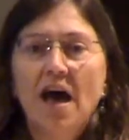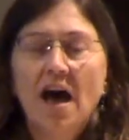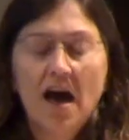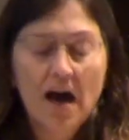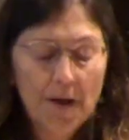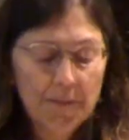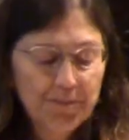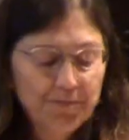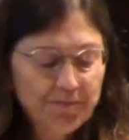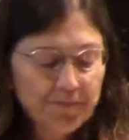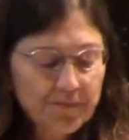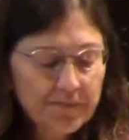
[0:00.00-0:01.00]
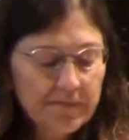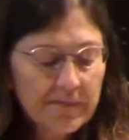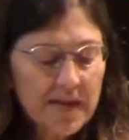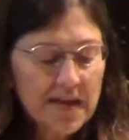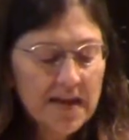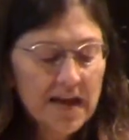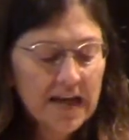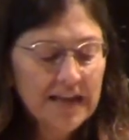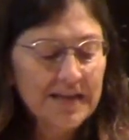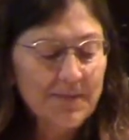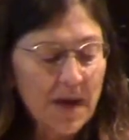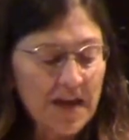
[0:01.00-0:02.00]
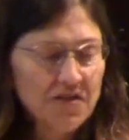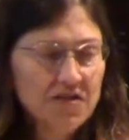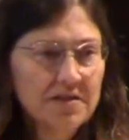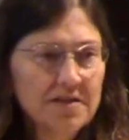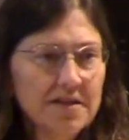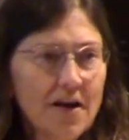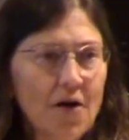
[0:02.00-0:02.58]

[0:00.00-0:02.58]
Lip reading: the patients